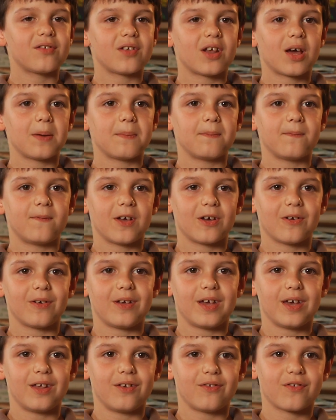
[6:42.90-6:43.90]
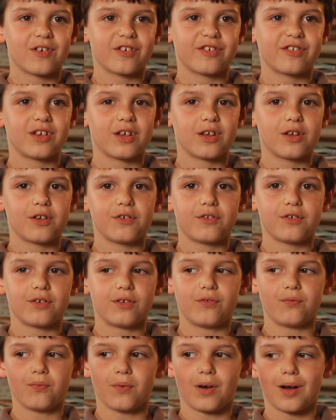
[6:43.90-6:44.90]
and I'm very interested
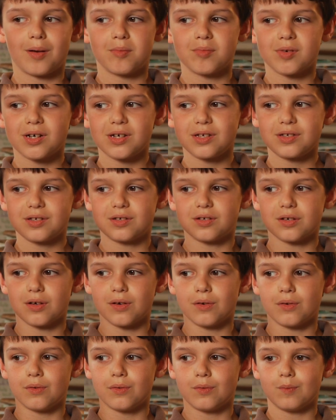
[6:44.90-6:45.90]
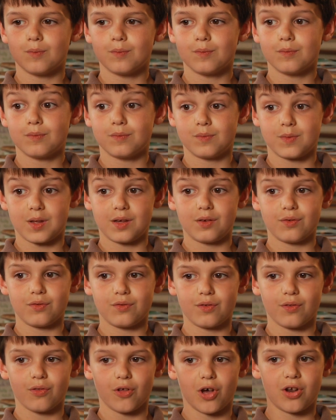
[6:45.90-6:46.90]
into drama, so they
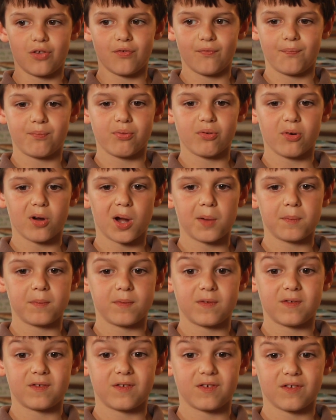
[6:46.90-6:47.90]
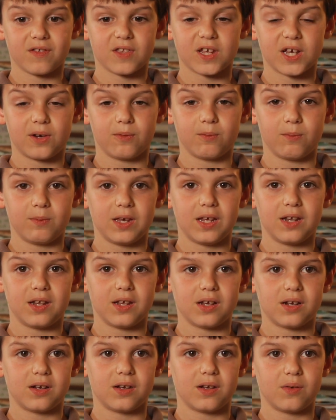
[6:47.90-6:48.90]
use a lot of props just like we
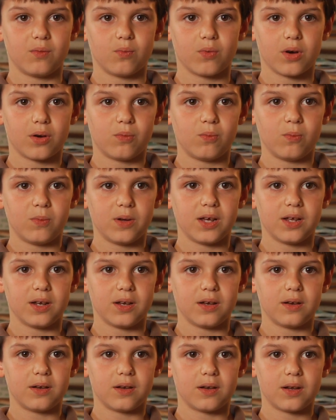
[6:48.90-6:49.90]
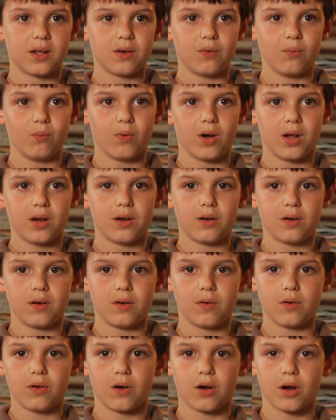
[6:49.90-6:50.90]
did in what we in what
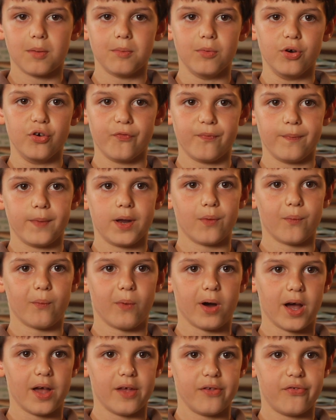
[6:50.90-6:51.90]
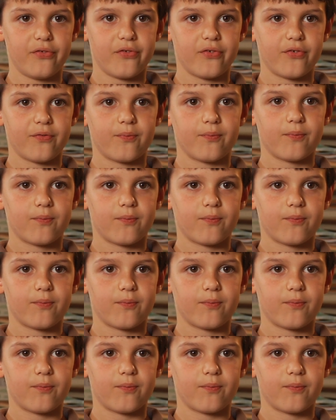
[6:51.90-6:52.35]
our movement was.